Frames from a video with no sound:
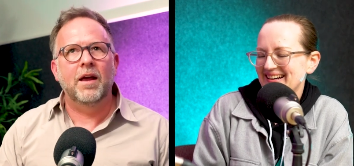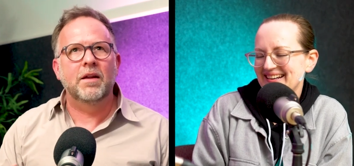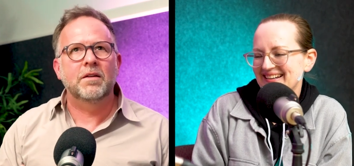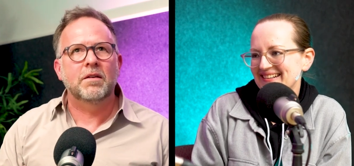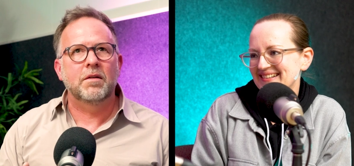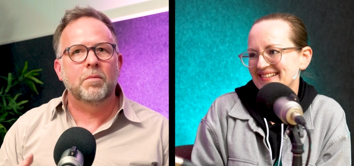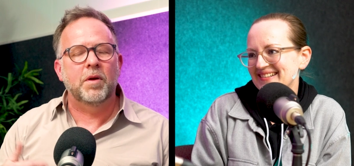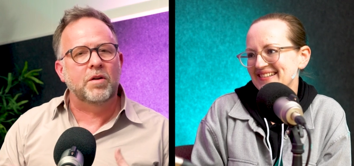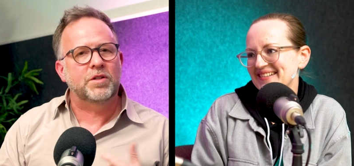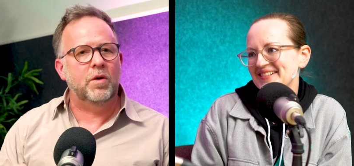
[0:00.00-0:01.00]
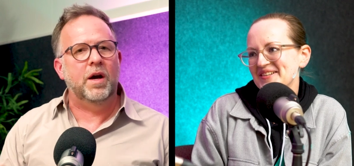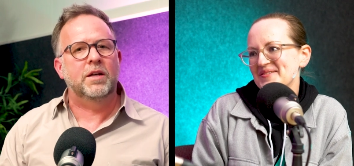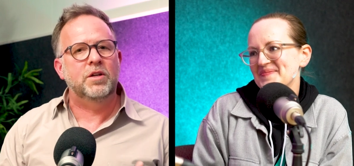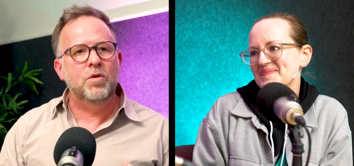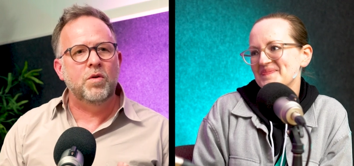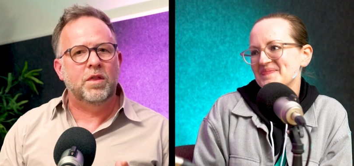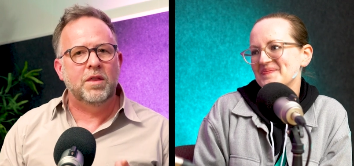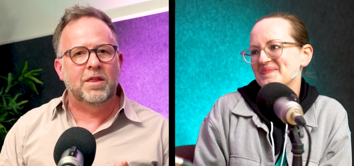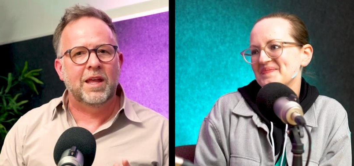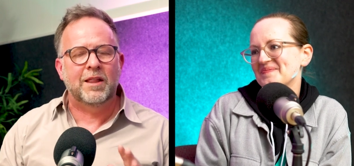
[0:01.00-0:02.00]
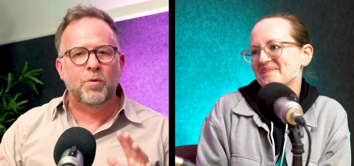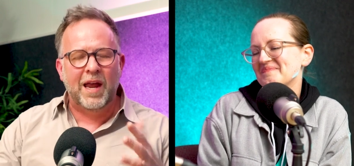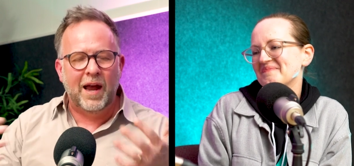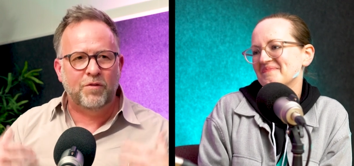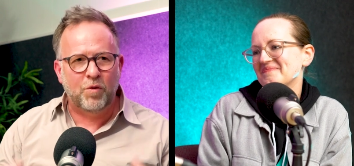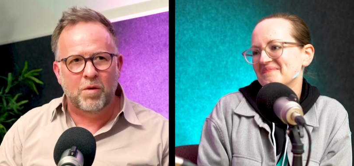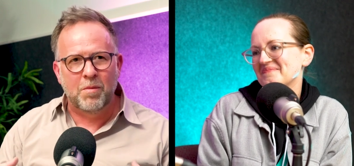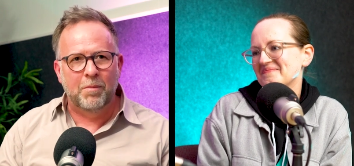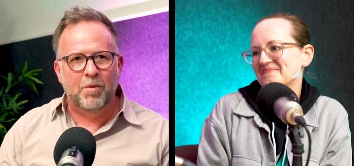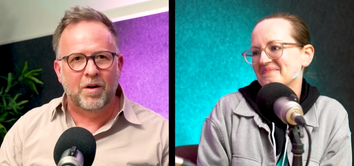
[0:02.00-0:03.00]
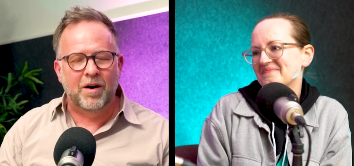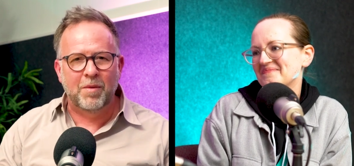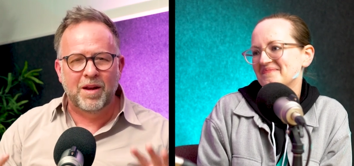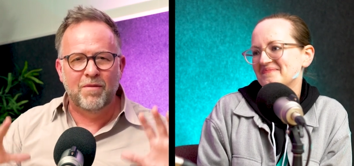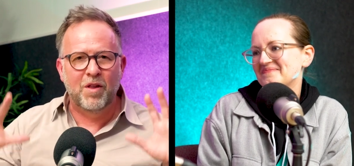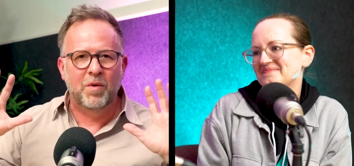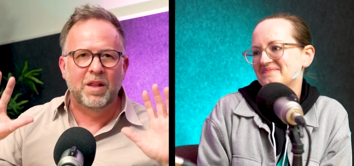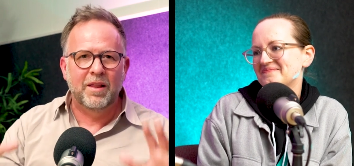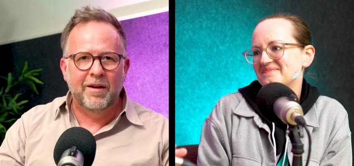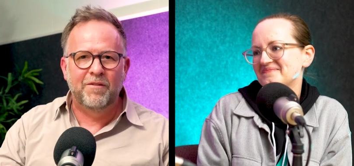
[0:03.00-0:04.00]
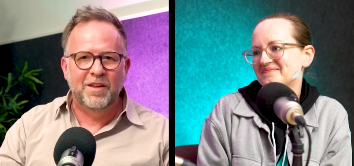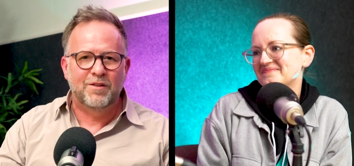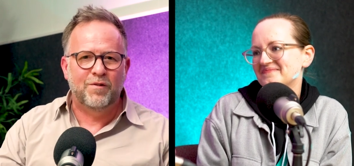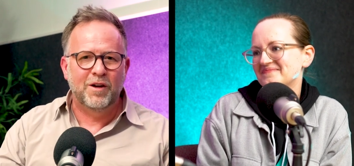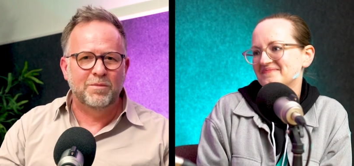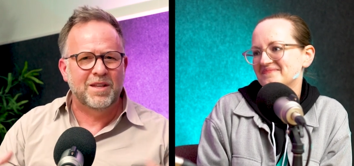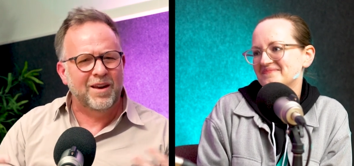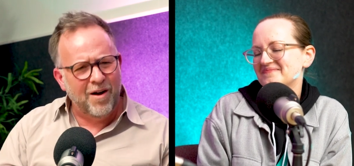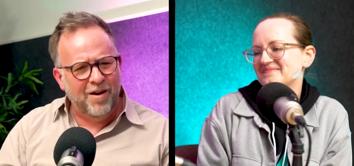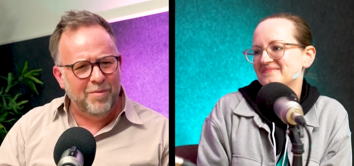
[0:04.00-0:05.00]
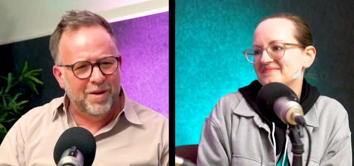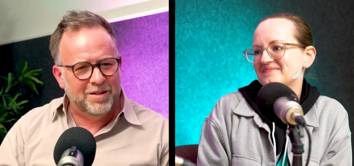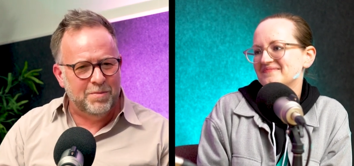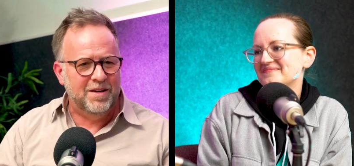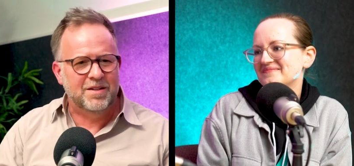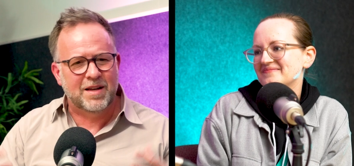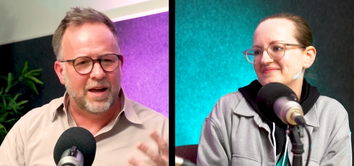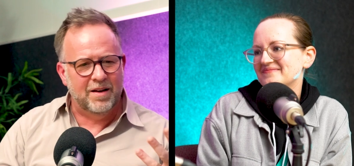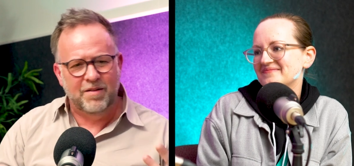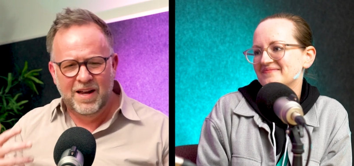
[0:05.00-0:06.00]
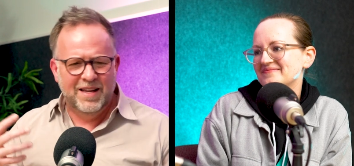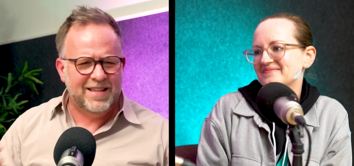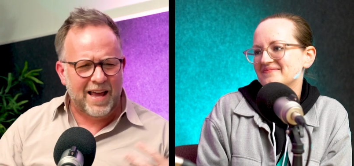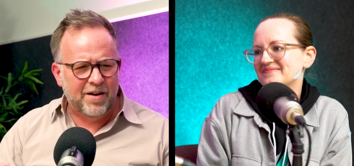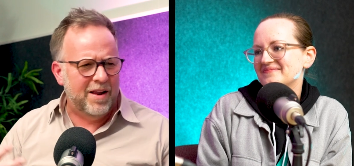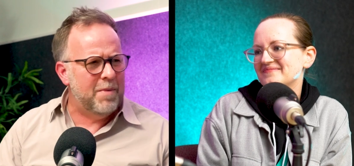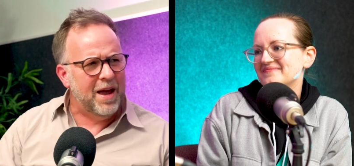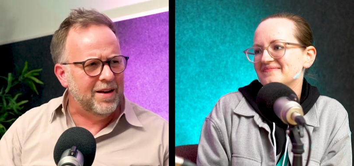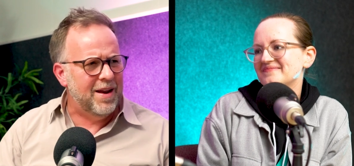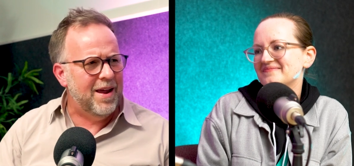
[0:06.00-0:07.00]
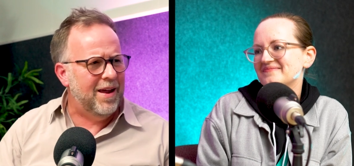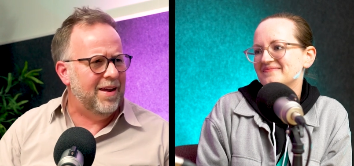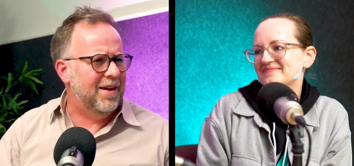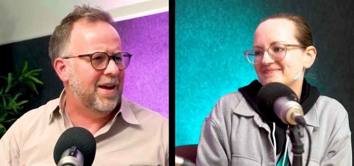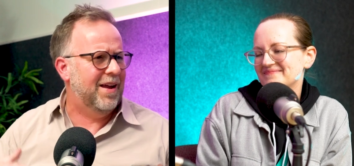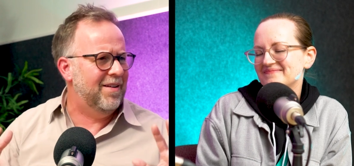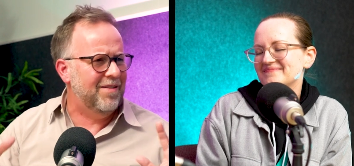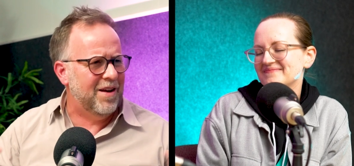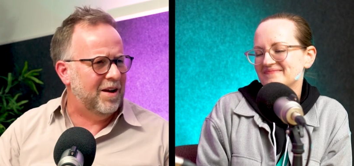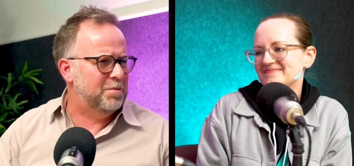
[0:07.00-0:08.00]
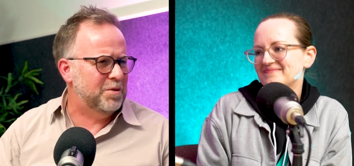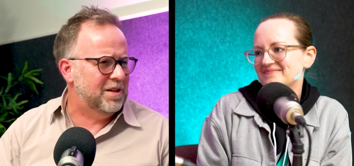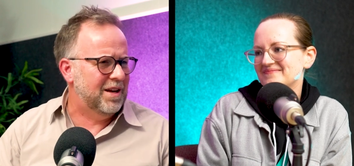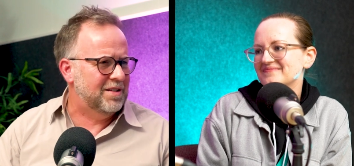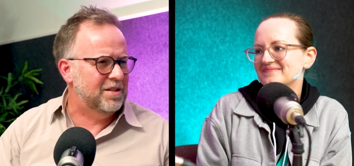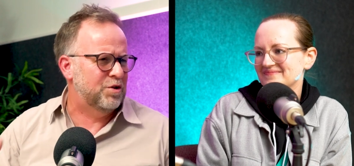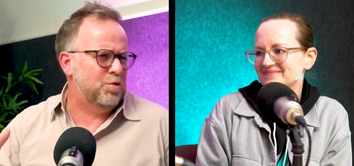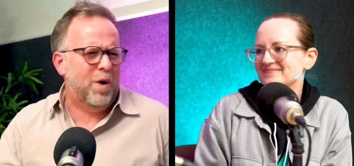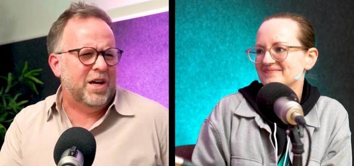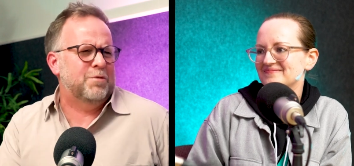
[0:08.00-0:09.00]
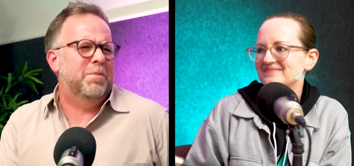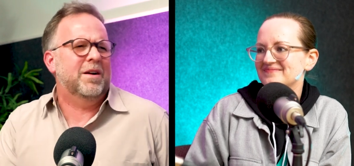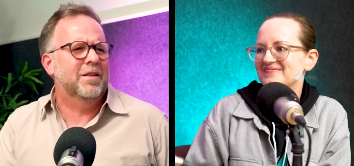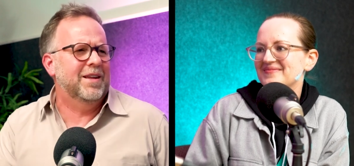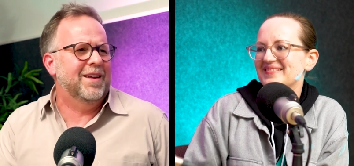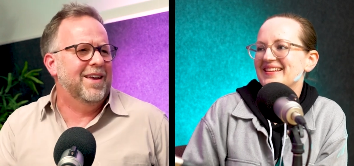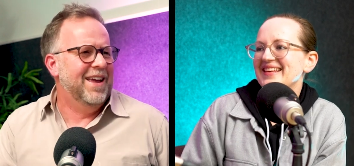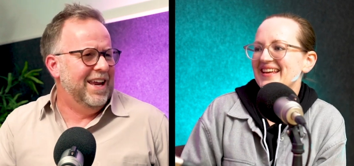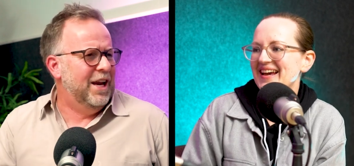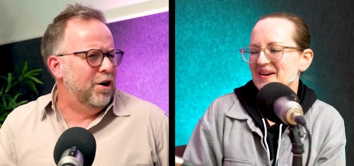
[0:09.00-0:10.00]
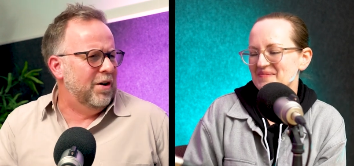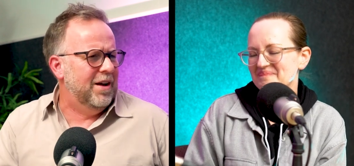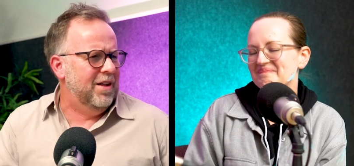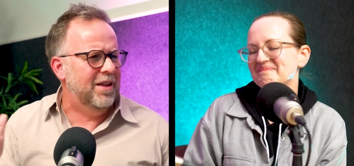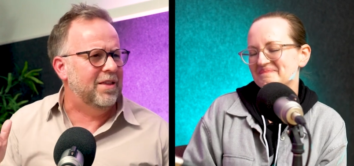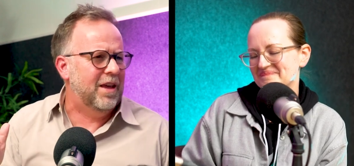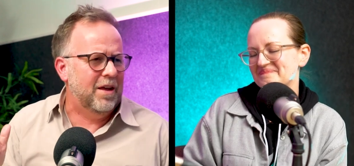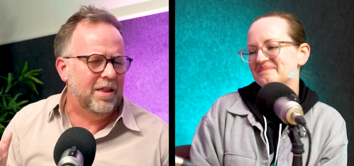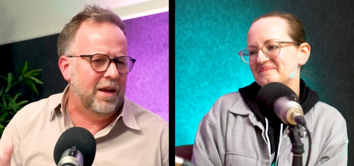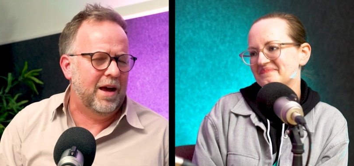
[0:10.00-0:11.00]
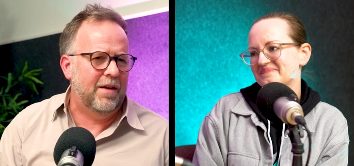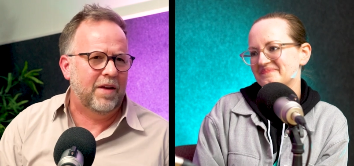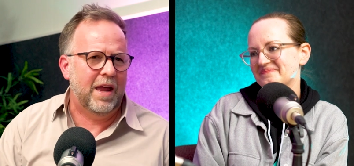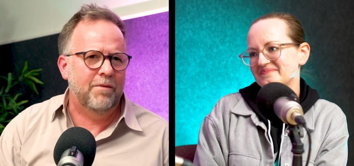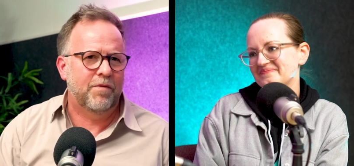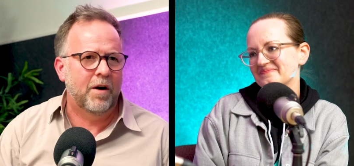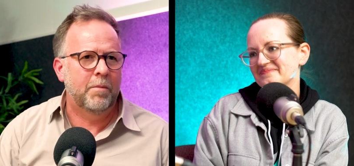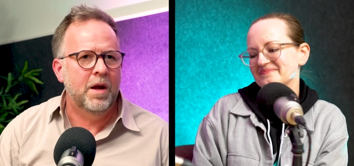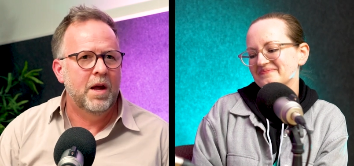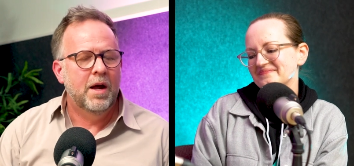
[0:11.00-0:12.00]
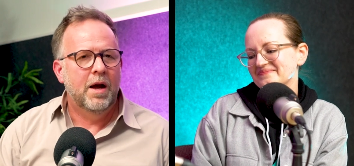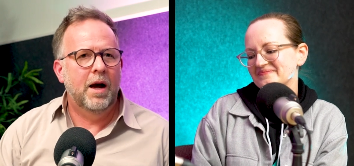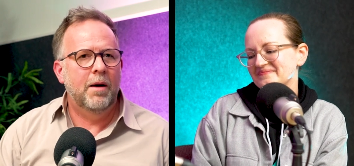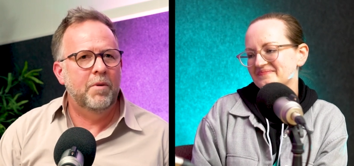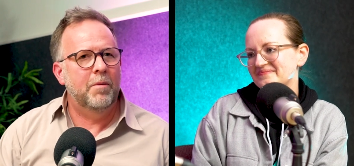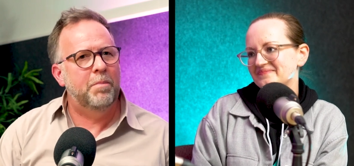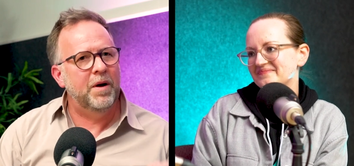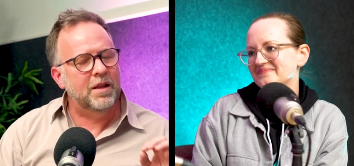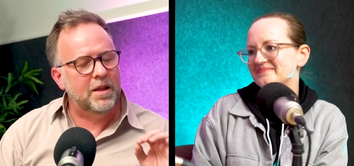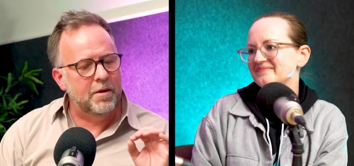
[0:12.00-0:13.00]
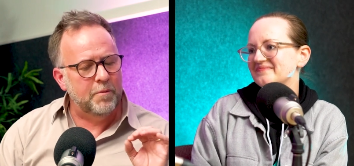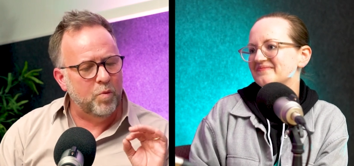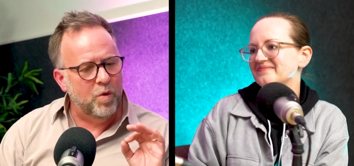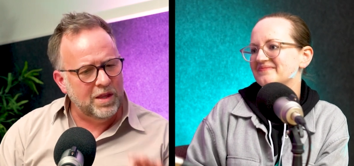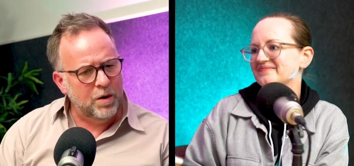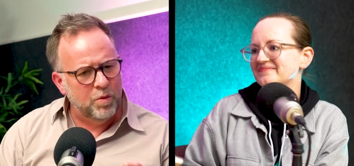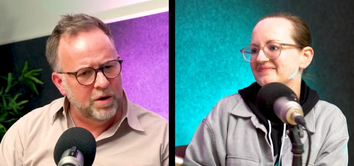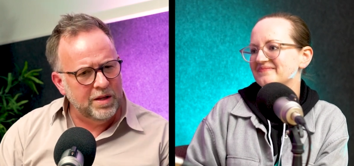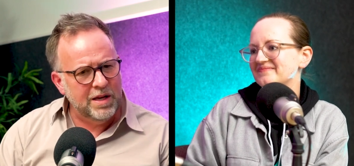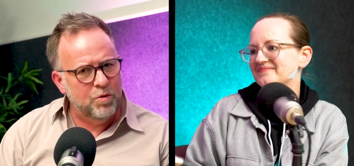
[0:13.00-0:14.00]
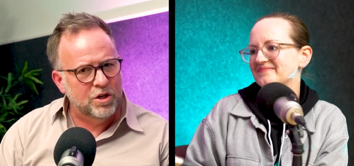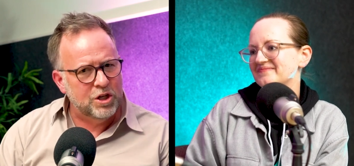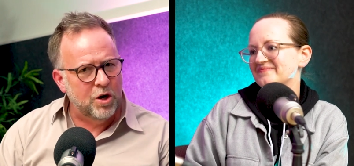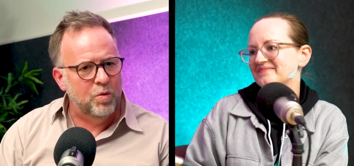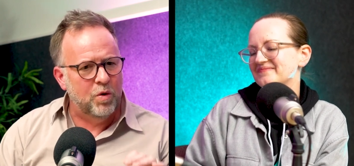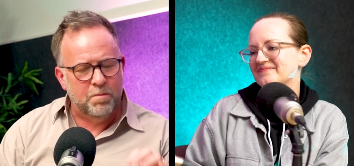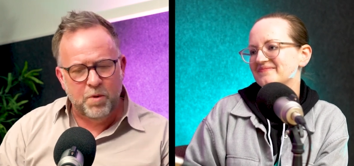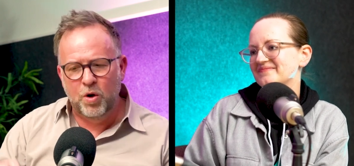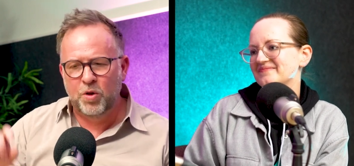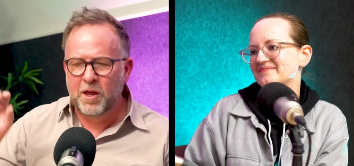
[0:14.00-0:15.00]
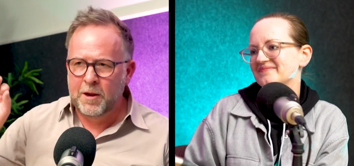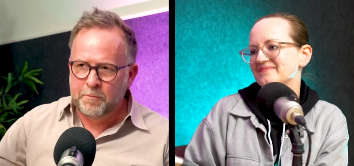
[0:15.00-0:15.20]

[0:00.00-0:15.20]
Speaker 1: and but also I do think that we have to remember. I mean, even though we love these films, they are meant to be just kind of Saturday matinee, kind of mm. not mm-hmm. supposed to that's the swashbuckling yeah. era that they they kind of came from. Um, but what they really showed with both